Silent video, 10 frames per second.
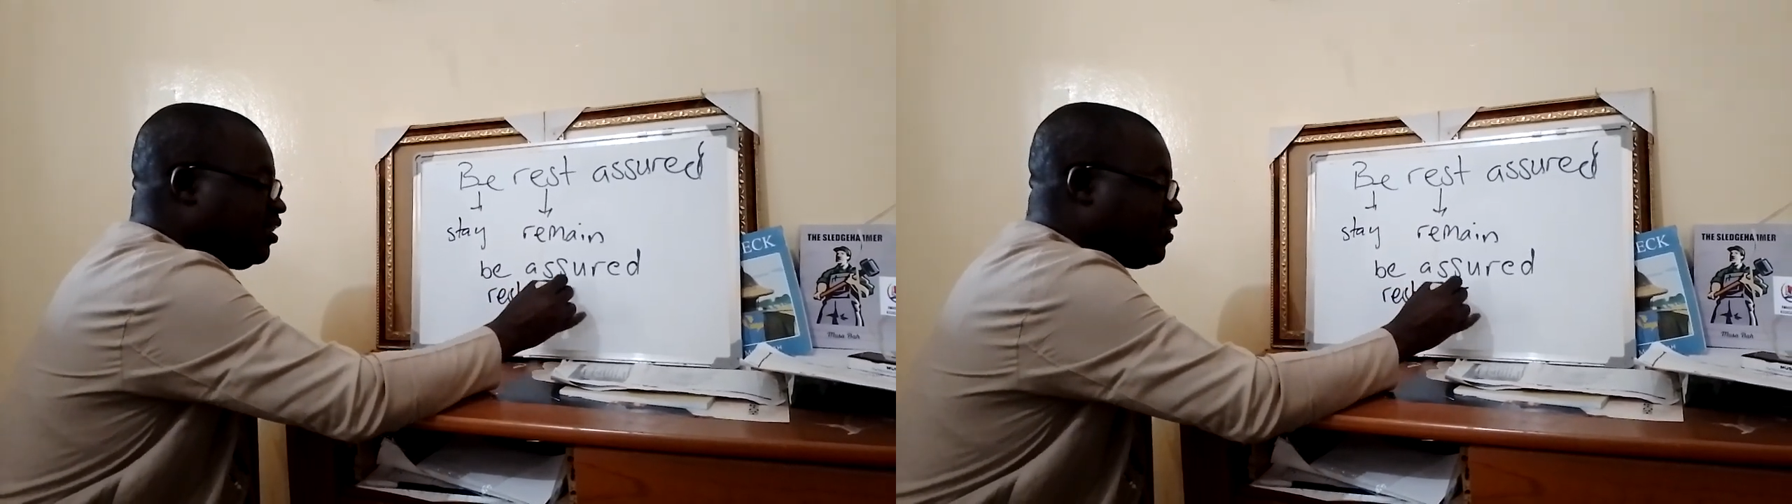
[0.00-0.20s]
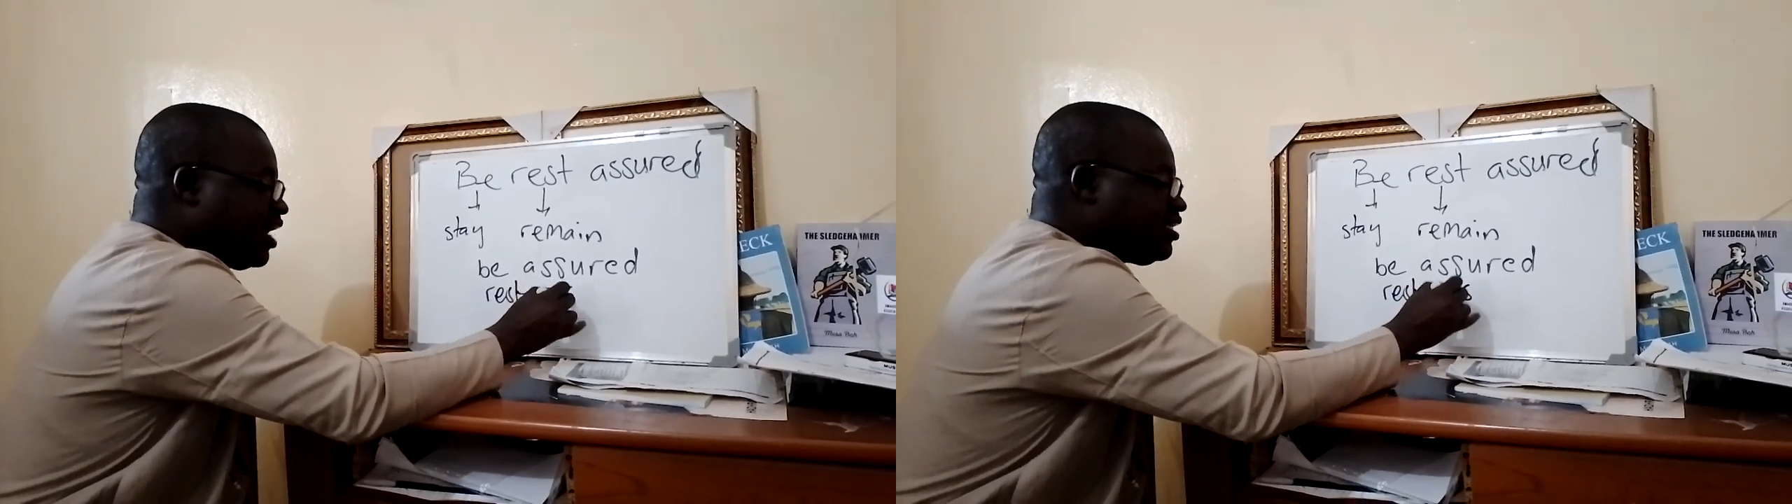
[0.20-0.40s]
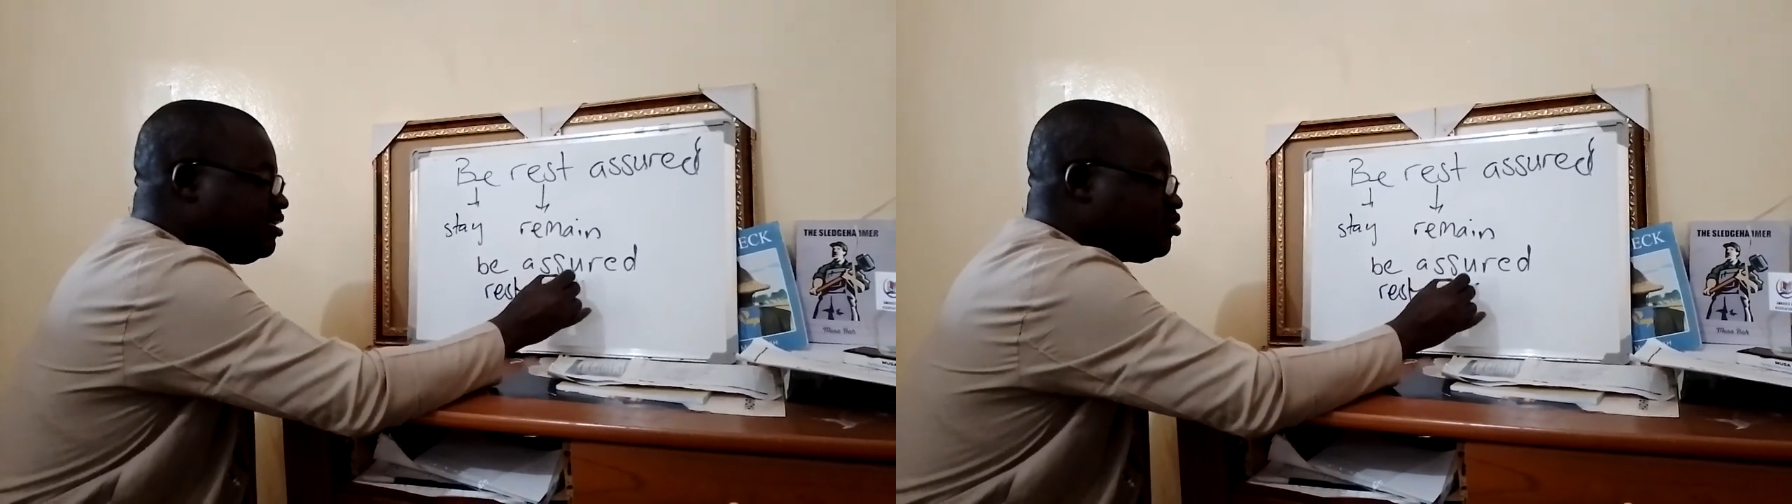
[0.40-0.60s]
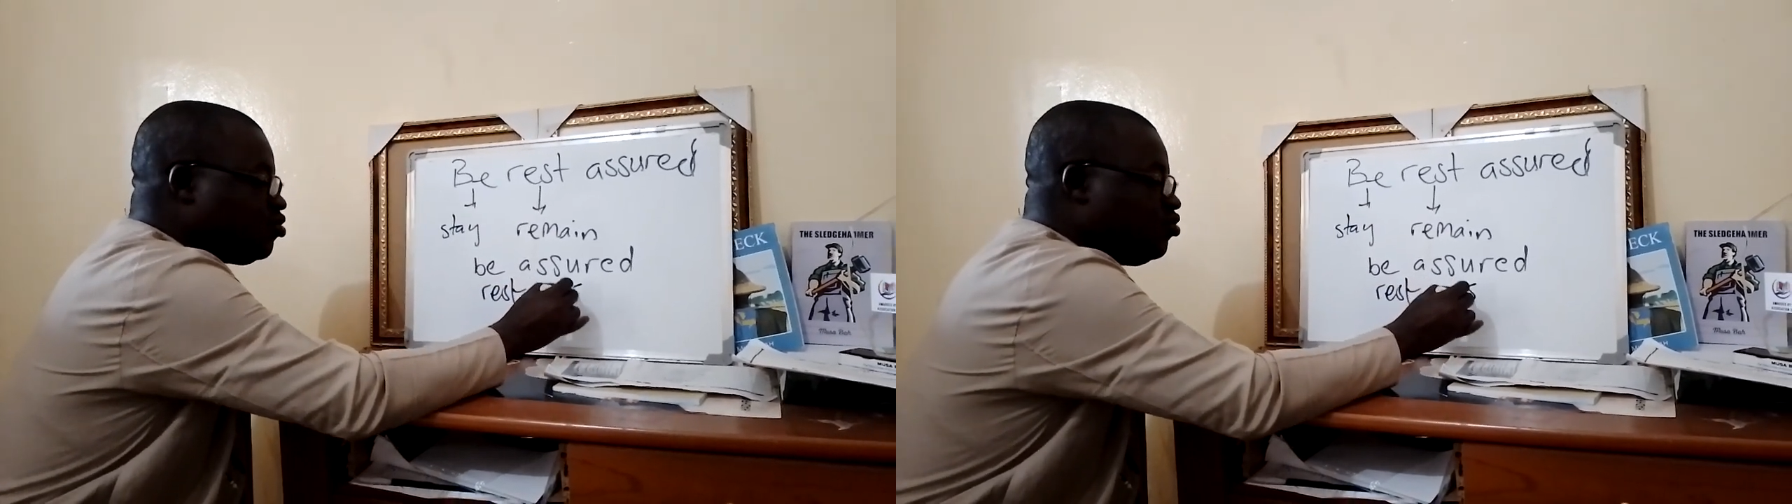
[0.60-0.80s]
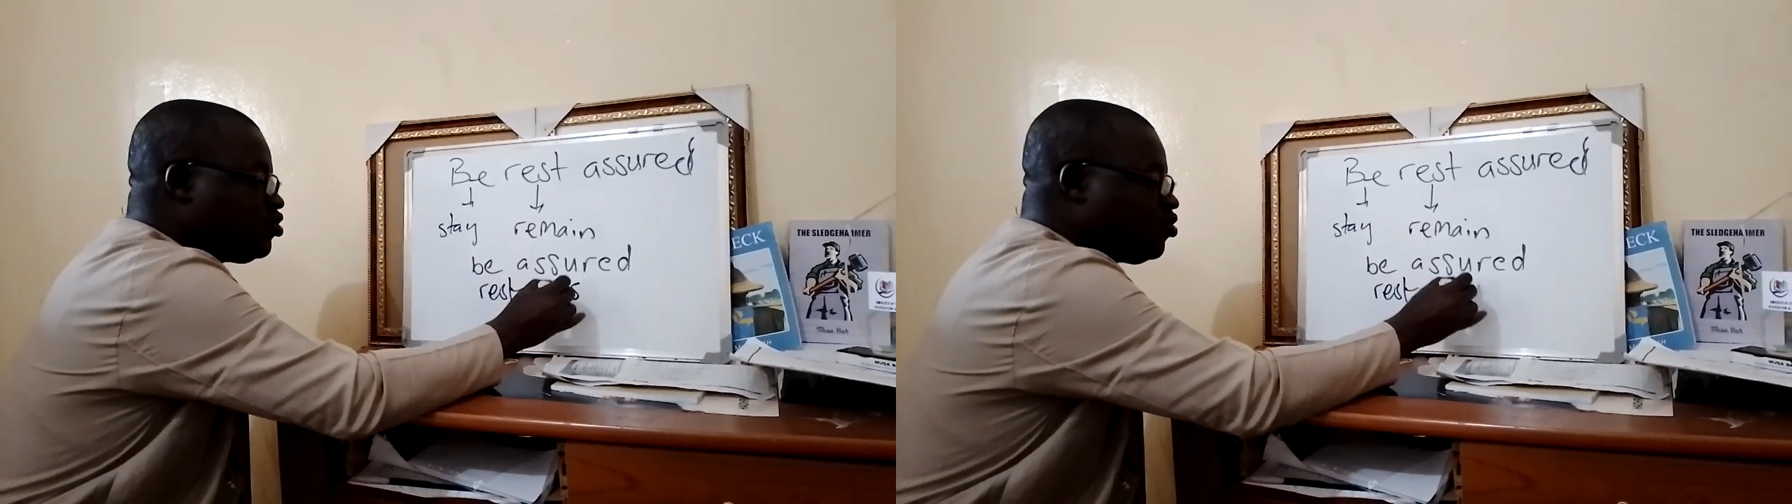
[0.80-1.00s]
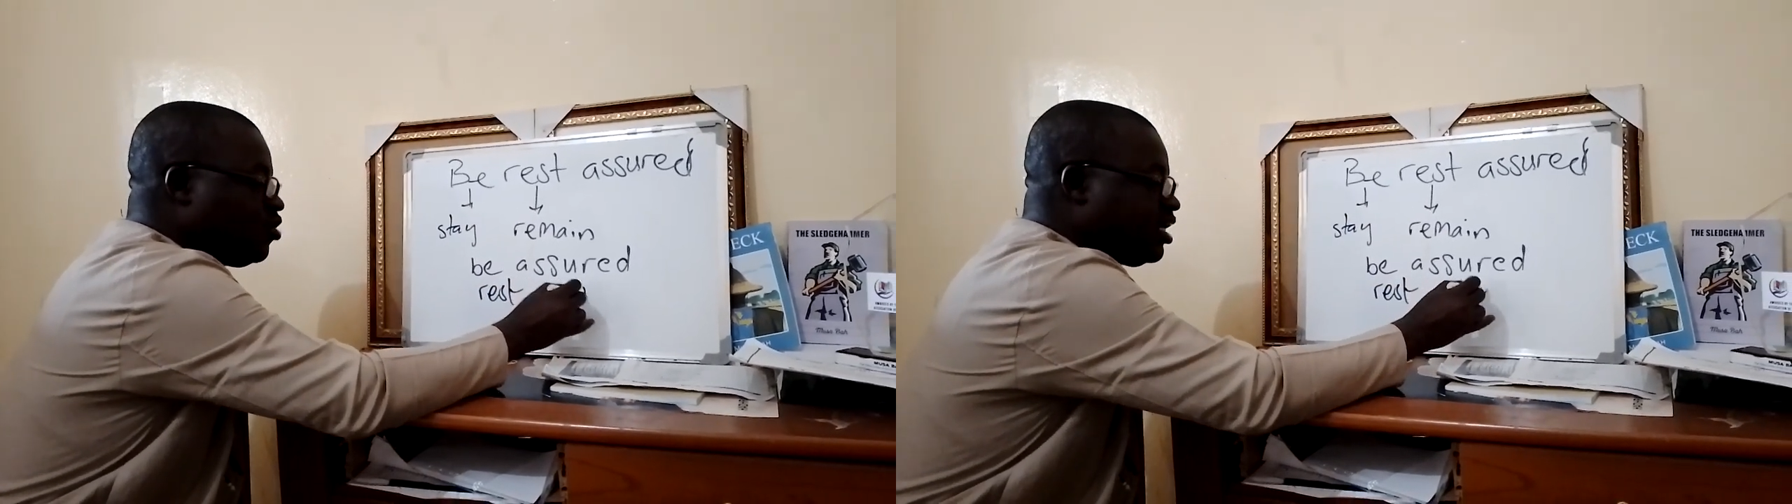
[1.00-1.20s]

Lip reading: that is also